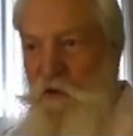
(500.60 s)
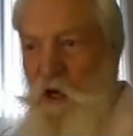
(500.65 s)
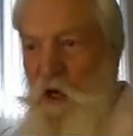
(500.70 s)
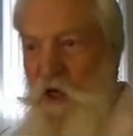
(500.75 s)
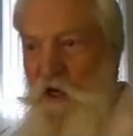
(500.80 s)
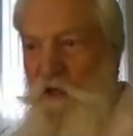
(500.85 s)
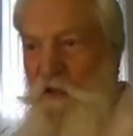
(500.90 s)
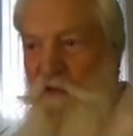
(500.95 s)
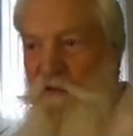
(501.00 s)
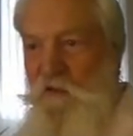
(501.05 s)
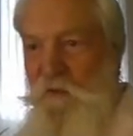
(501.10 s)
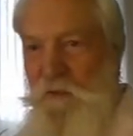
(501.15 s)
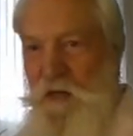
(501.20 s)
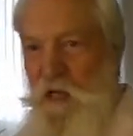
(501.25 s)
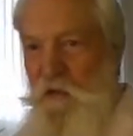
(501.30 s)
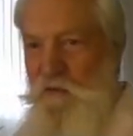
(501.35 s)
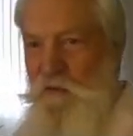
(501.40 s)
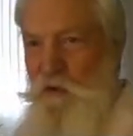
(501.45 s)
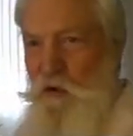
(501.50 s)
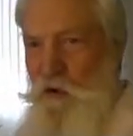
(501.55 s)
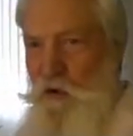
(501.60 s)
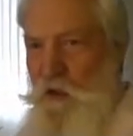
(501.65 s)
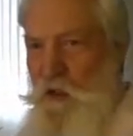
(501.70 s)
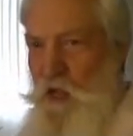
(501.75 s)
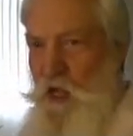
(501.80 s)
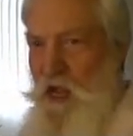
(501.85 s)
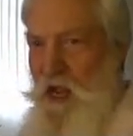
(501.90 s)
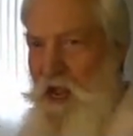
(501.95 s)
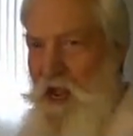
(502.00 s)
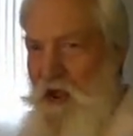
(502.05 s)
heart is about
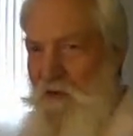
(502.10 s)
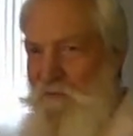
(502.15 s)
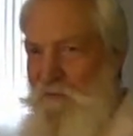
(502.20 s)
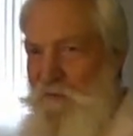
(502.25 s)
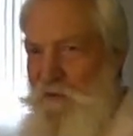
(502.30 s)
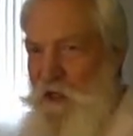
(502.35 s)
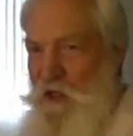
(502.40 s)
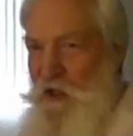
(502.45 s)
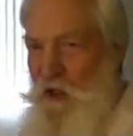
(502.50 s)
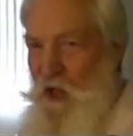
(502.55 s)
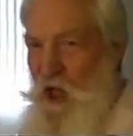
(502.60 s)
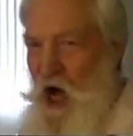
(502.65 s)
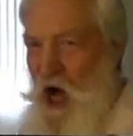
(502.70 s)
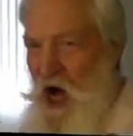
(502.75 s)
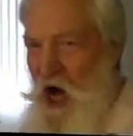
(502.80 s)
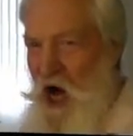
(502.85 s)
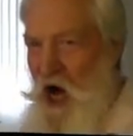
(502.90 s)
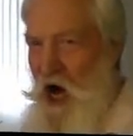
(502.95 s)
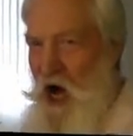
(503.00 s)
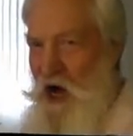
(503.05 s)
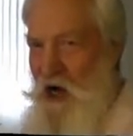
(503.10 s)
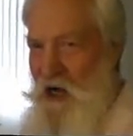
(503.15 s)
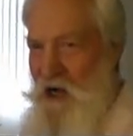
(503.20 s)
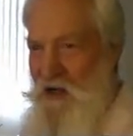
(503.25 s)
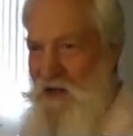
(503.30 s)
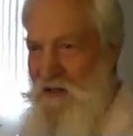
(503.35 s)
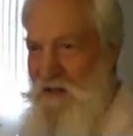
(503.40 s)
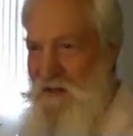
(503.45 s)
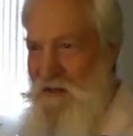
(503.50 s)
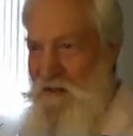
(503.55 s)
2.5 feet long.
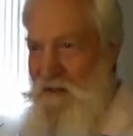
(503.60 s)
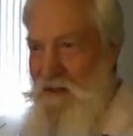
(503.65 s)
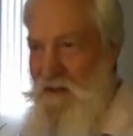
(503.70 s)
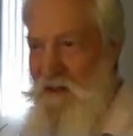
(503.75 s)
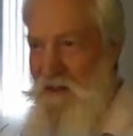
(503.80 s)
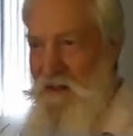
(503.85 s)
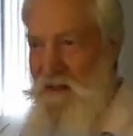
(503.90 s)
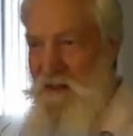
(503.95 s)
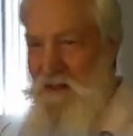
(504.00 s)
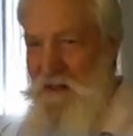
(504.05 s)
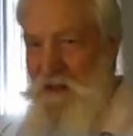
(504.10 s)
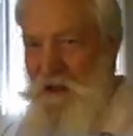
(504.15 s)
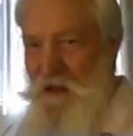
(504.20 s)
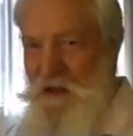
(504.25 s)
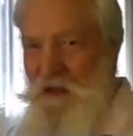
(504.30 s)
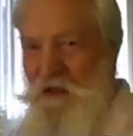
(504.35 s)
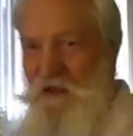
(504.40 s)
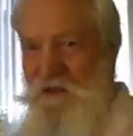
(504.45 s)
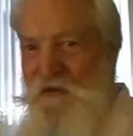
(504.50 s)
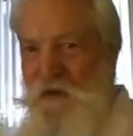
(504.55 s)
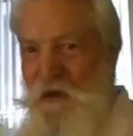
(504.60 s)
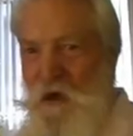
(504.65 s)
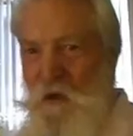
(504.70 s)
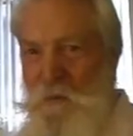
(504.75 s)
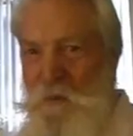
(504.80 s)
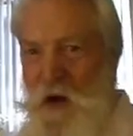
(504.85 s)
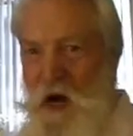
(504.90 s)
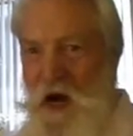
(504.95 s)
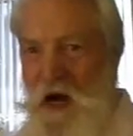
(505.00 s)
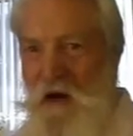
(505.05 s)
It is
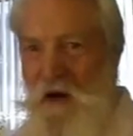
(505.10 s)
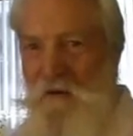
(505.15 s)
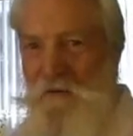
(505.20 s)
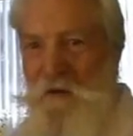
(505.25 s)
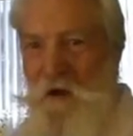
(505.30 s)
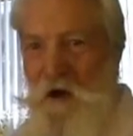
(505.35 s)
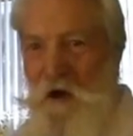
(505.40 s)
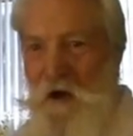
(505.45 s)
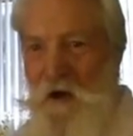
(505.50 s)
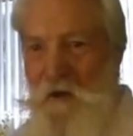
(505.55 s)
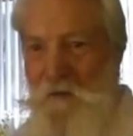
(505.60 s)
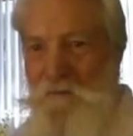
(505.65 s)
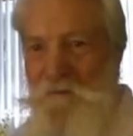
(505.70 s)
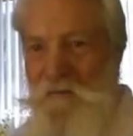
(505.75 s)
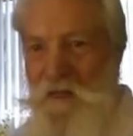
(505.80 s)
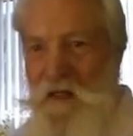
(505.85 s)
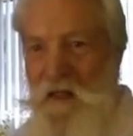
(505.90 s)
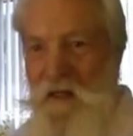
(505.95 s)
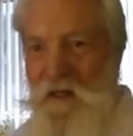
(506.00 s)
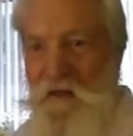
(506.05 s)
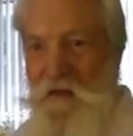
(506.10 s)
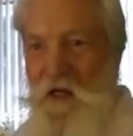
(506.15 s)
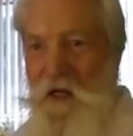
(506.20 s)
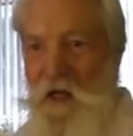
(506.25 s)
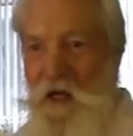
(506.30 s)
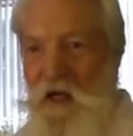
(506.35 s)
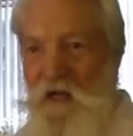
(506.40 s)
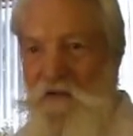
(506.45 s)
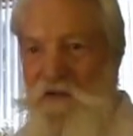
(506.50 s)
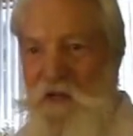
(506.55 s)
so powerful
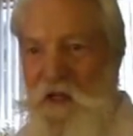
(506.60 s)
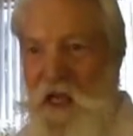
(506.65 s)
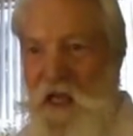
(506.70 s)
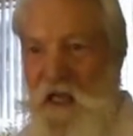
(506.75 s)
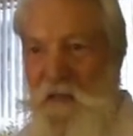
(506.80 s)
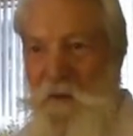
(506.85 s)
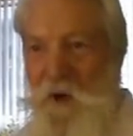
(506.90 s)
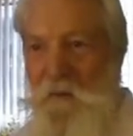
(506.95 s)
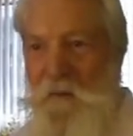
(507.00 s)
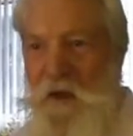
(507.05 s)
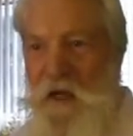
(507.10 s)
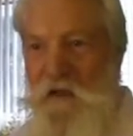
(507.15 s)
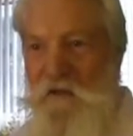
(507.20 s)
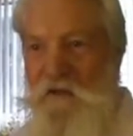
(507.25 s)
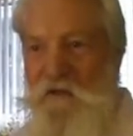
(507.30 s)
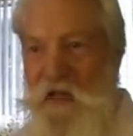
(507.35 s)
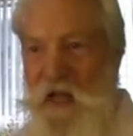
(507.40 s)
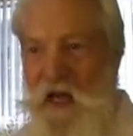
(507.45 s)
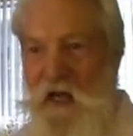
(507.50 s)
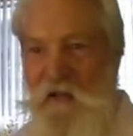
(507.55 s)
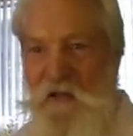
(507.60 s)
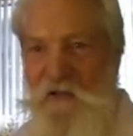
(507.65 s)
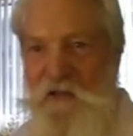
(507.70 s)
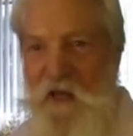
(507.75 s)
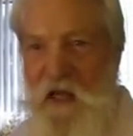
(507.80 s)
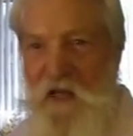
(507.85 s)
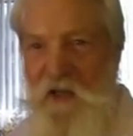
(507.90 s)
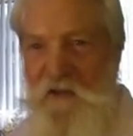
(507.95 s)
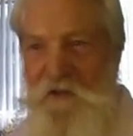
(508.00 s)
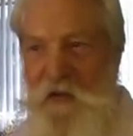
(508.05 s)
that as the animal bends down to
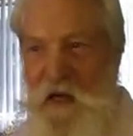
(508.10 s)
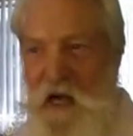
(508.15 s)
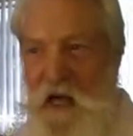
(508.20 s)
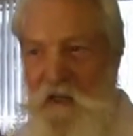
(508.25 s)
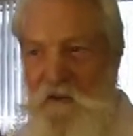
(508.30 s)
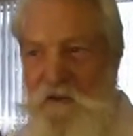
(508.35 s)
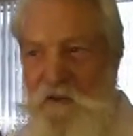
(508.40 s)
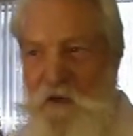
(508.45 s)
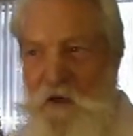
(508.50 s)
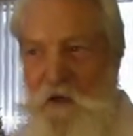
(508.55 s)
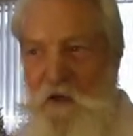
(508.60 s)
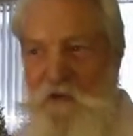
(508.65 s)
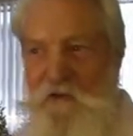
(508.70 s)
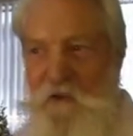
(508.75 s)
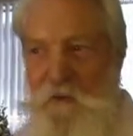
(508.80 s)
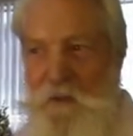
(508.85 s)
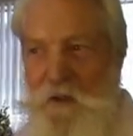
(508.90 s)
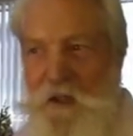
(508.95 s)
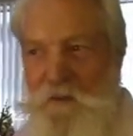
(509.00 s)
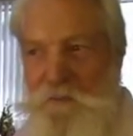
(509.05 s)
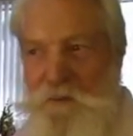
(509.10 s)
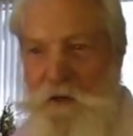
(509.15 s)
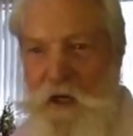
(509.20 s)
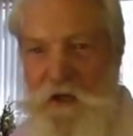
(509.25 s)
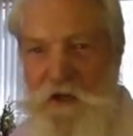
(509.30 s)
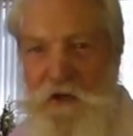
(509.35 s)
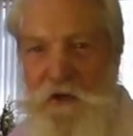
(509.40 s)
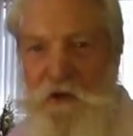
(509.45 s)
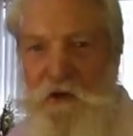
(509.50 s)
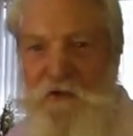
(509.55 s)
satisfy its thirst, the blood
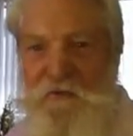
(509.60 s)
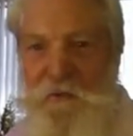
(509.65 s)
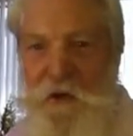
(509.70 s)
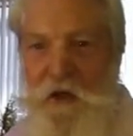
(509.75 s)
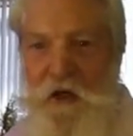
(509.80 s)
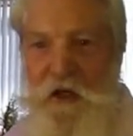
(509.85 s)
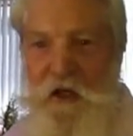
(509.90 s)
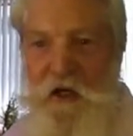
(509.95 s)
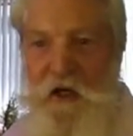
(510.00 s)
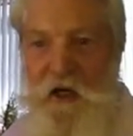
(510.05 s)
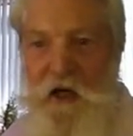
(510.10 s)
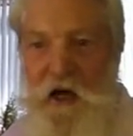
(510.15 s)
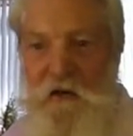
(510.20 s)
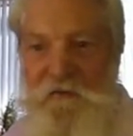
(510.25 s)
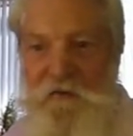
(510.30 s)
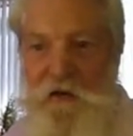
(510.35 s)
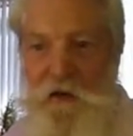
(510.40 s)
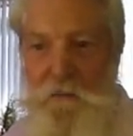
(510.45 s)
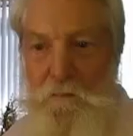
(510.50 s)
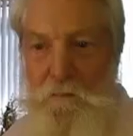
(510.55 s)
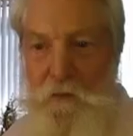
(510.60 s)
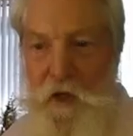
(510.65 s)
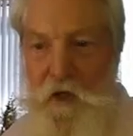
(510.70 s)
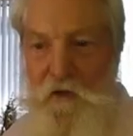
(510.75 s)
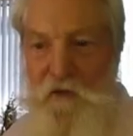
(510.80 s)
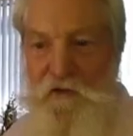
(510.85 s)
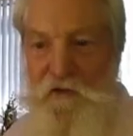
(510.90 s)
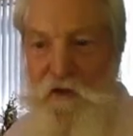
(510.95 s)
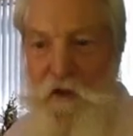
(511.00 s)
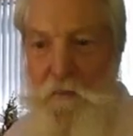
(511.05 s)
pressure is more than enough to
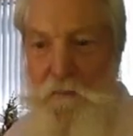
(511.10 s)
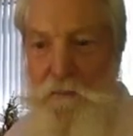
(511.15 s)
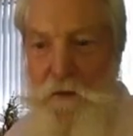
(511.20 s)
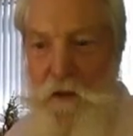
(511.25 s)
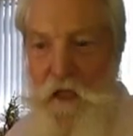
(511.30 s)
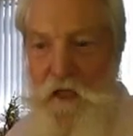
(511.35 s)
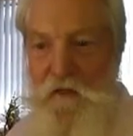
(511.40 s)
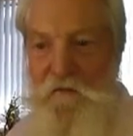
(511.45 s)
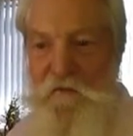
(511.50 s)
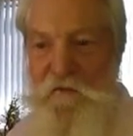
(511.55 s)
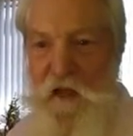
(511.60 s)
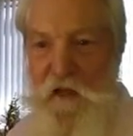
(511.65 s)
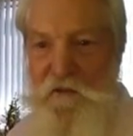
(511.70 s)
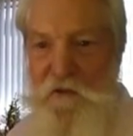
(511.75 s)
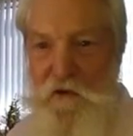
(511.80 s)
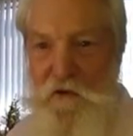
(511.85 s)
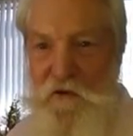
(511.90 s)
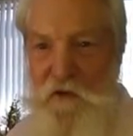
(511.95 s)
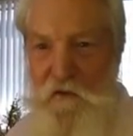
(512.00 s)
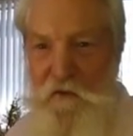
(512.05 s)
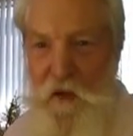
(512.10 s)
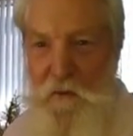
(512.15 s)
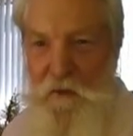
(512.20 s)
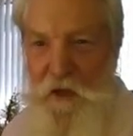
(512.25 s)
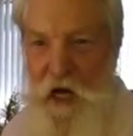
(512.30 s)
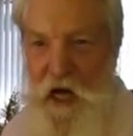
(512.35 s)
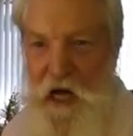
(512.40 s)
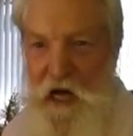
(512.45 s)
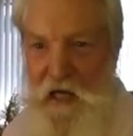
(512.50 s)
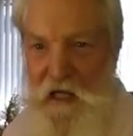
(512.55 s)
burst the blood vessels of the
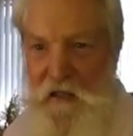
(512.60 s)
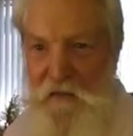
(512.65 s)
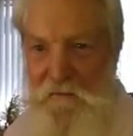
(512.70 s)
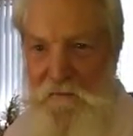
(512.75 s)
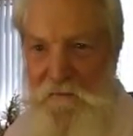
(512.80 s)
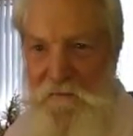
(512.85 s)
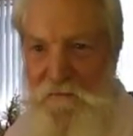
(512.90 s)
brain.